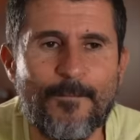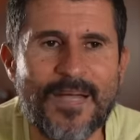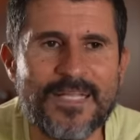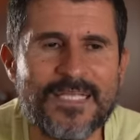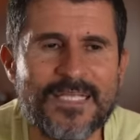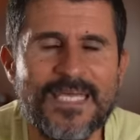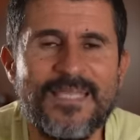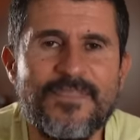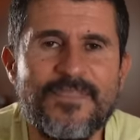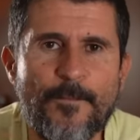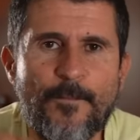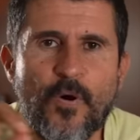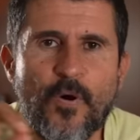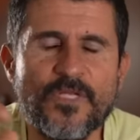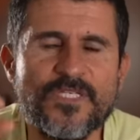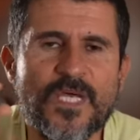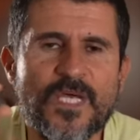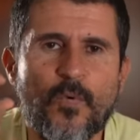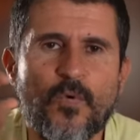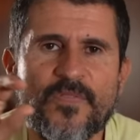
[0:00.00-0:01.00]
But in the
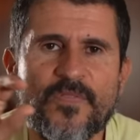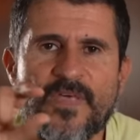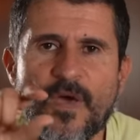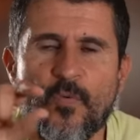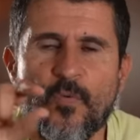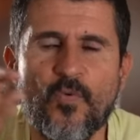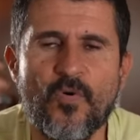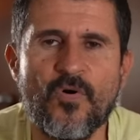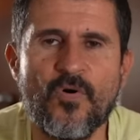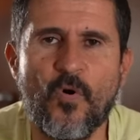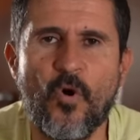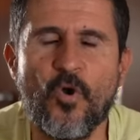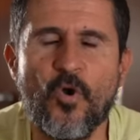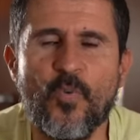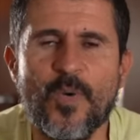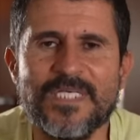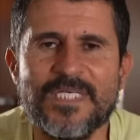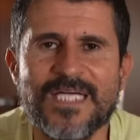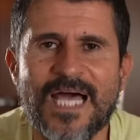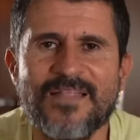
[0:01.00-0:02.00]
polls, they
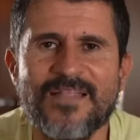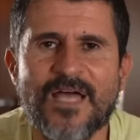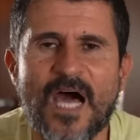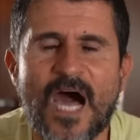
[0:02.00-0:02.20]
always had